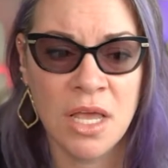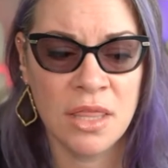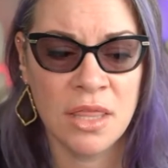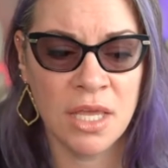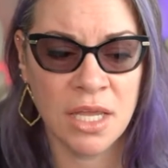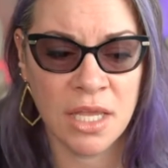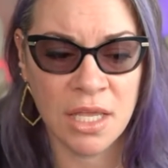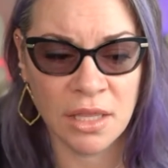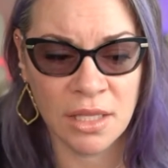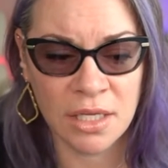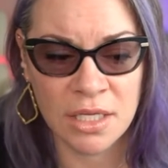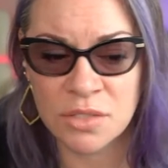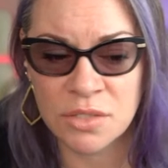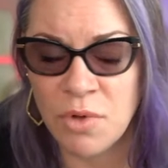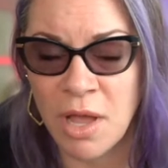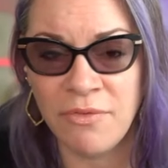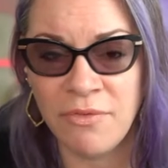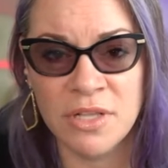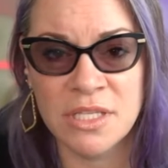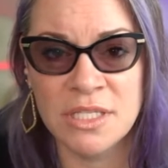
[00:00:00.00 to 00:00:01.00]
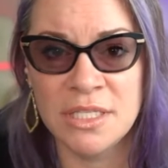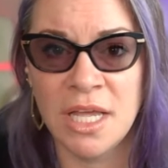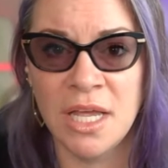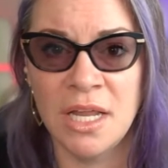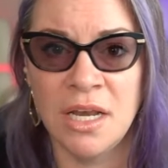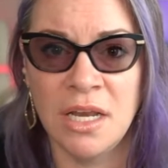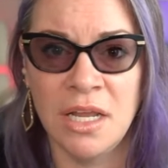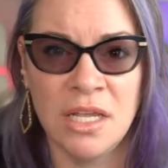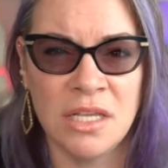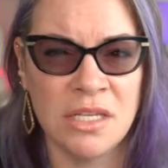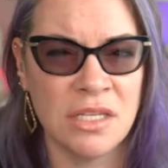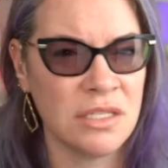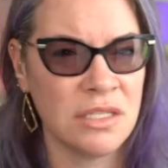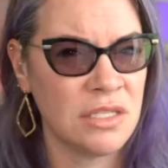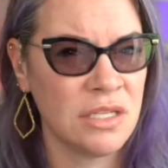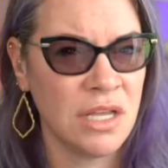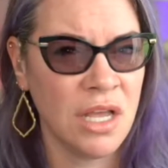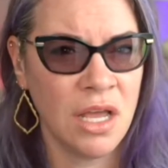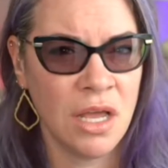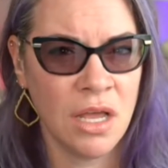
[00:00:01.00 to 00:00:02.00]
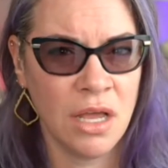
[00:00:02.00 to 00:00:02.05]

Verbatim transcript: that killing his wife and son is